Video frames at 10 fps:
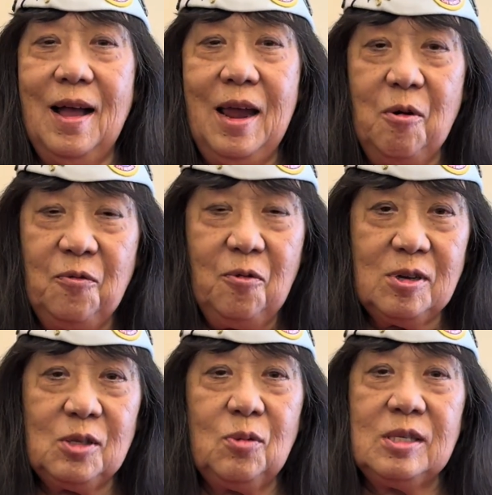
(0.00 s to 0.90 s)
Air
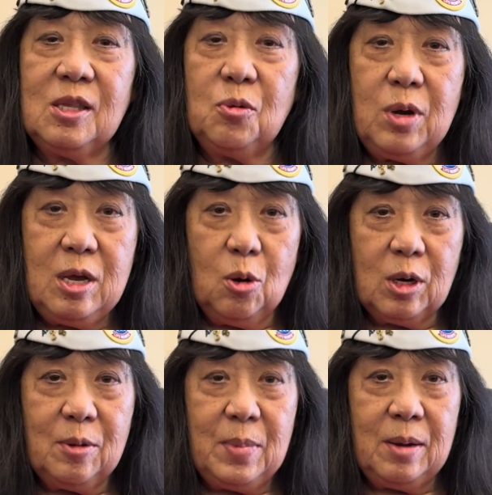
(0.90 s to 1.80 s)
Force was 3-year
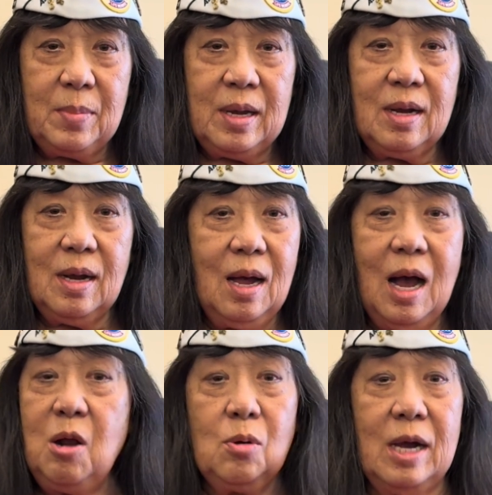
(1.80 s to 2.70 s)
commitment. I
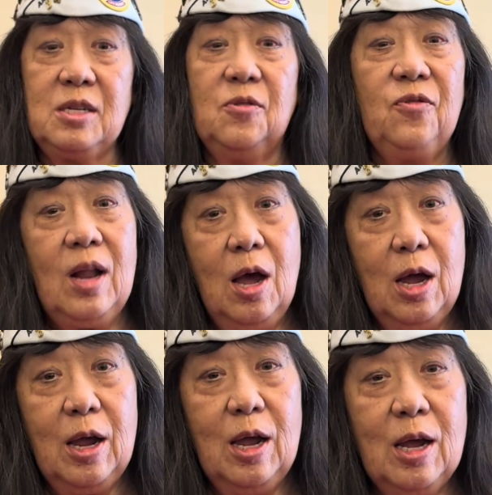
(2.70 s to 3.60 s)
don't like to fly.
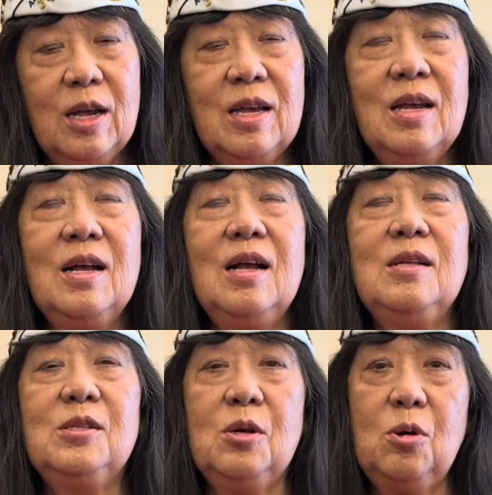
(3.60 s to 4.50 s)
And
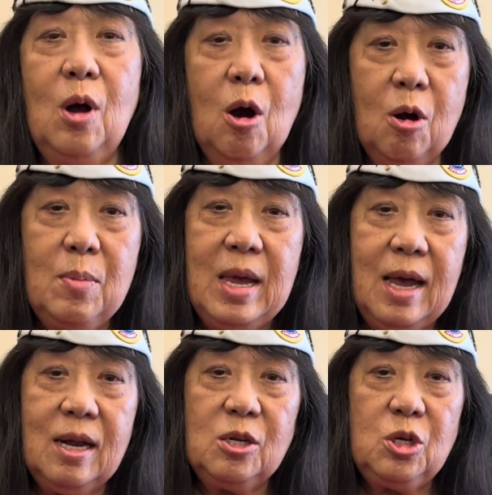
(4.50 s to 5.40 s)
so Army
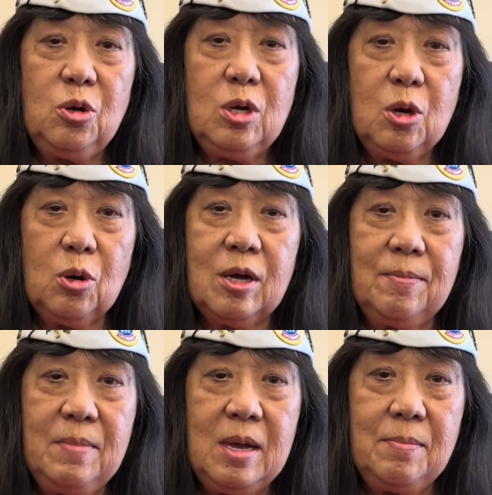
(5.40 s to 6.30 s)
had a 2-year
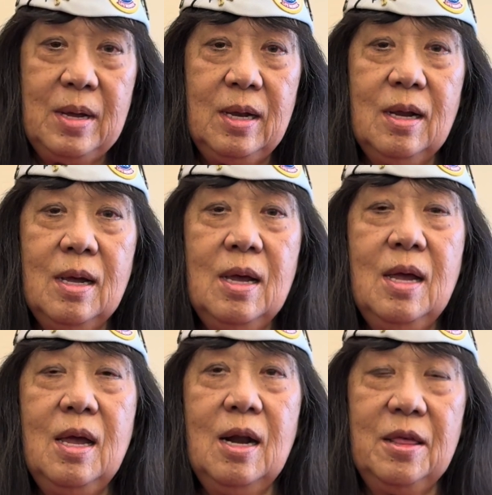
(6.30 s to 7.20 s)
commitment,
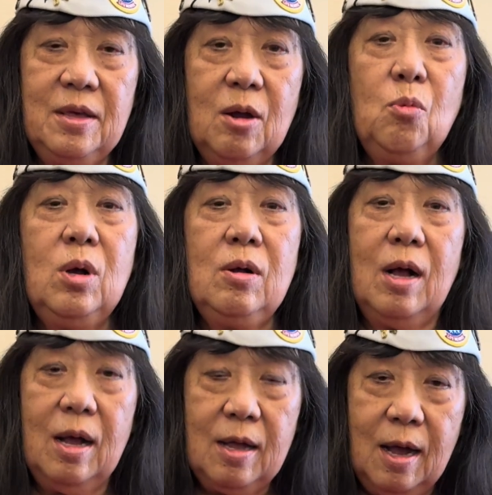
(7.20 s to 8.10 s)
and I thought, well,
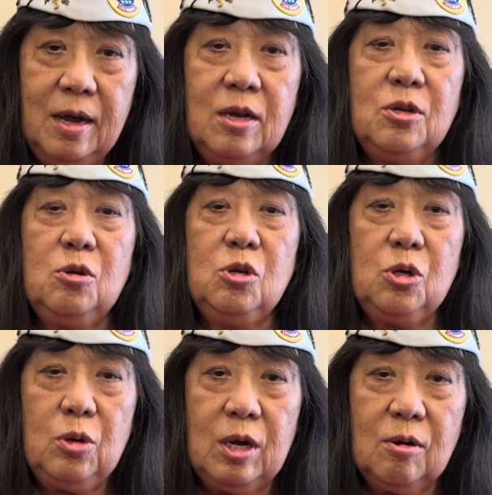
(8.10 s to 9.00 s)
I could do 2
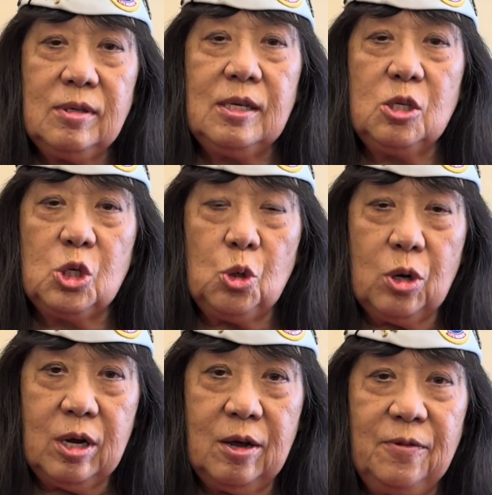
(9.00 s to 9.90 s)
years, it's short
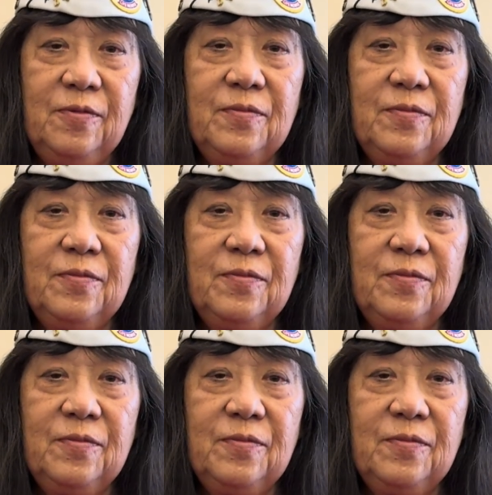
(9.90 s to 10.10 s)
enough,